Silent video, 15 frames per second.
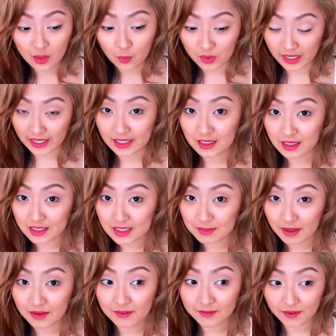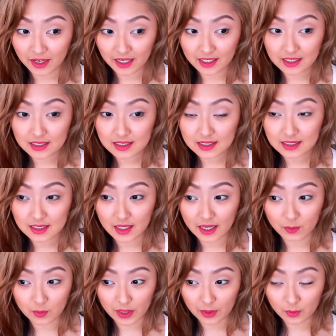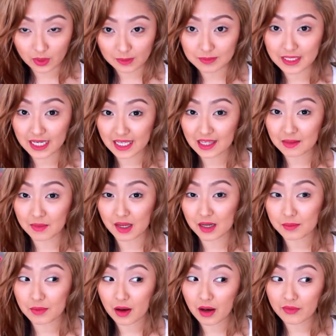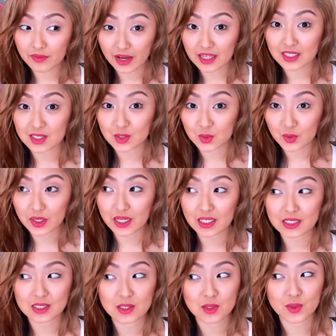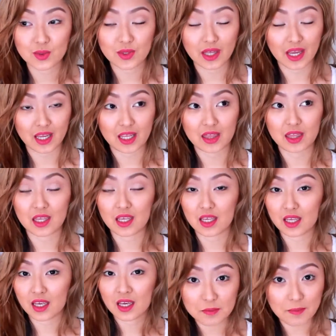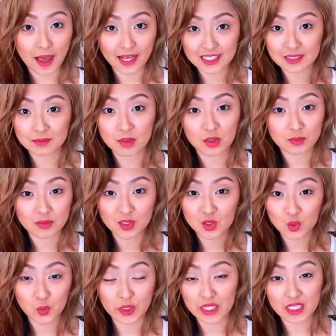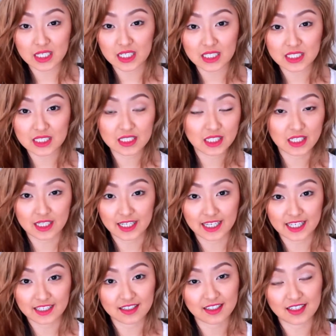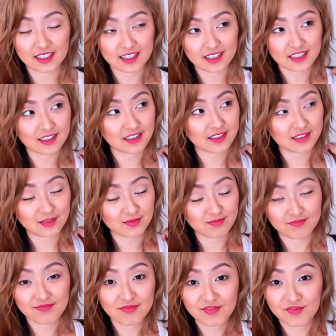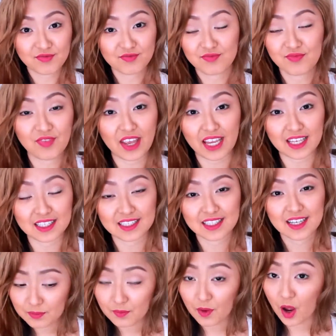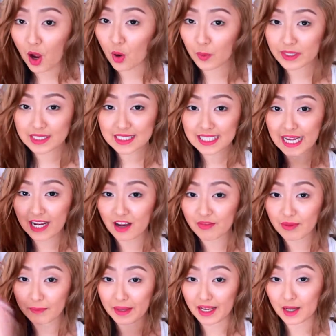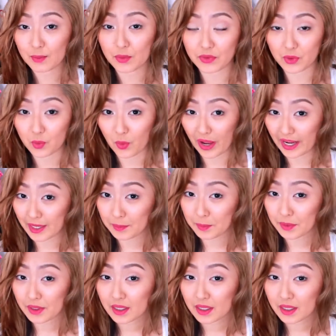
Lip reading: When I cleanse my face, and like when I'm taking the makeup off, I do it to like the maximum squeakiness clean face. Always take off my makeup with a wipe,